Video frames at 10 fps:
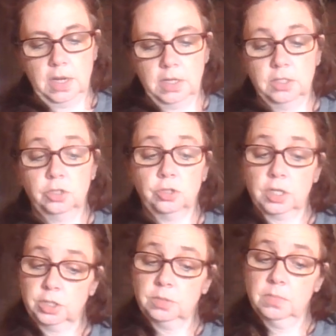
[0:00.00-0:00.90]
a
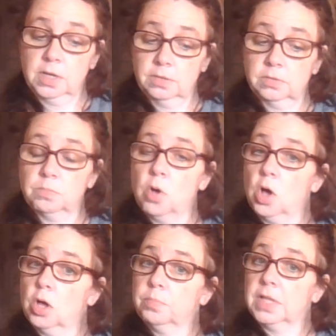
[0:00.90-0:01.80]
construction made of
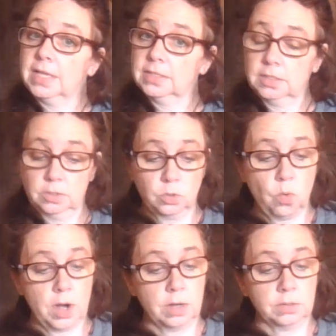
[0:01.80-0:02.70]
small plastic
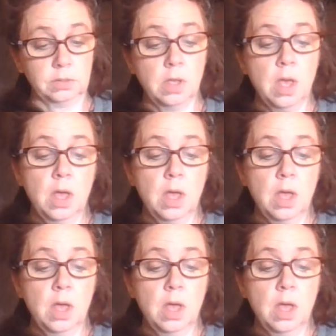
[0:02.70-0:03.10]
squares.